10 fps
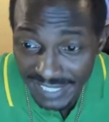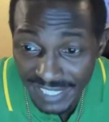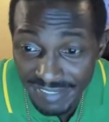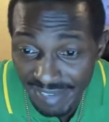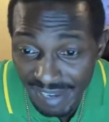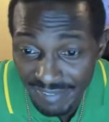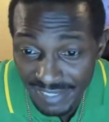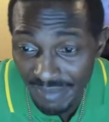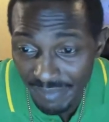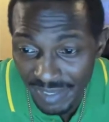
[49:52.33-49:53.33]
And then
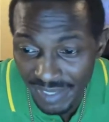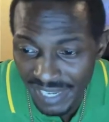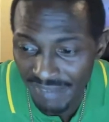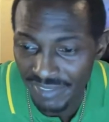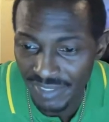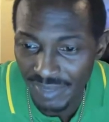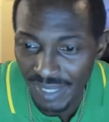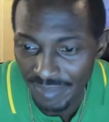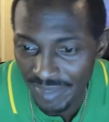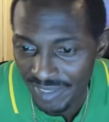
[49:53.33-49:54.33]
after that, we're going to have
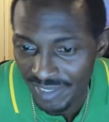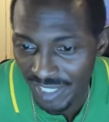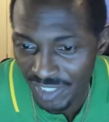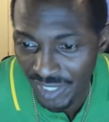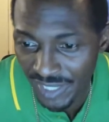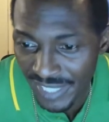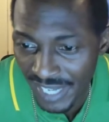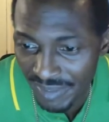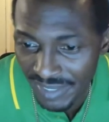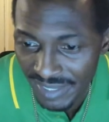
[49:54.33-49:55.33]
to just shut it
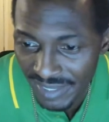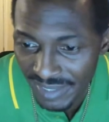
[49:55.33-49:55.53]
down.